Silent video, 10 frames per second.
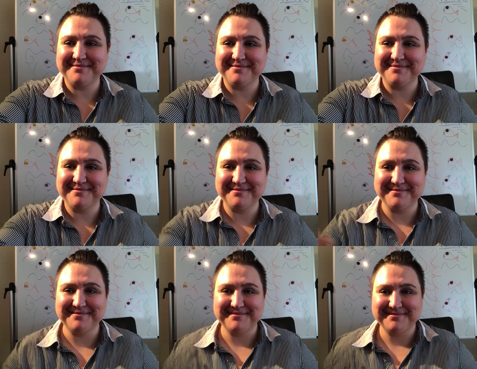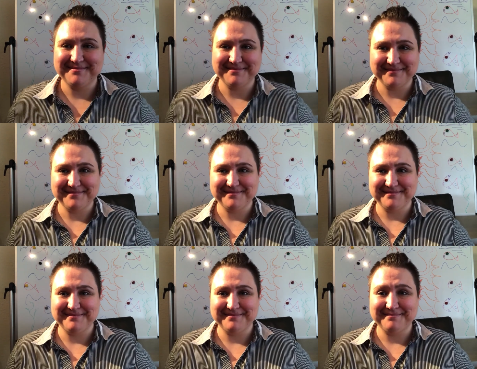
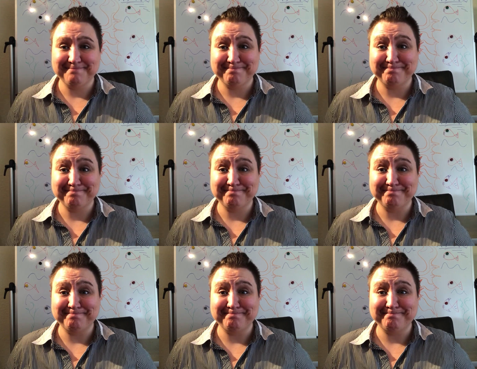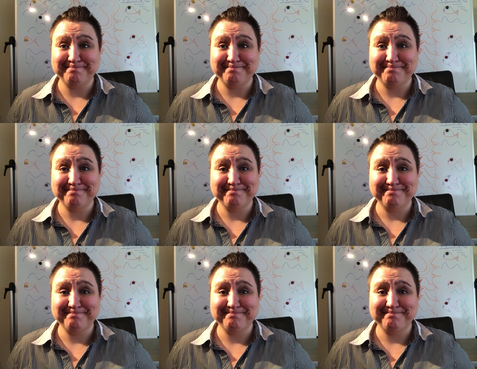
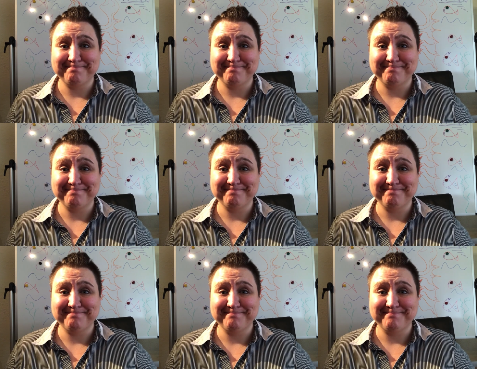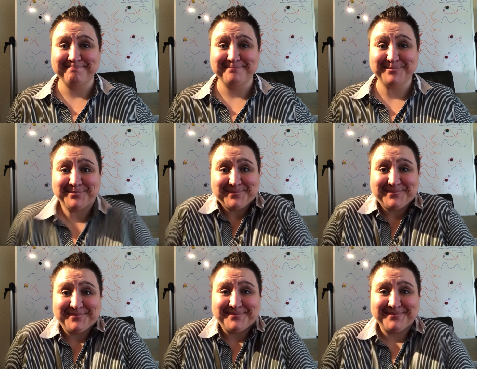
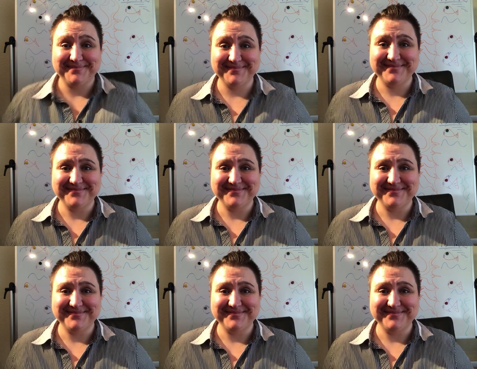Nobody speaks.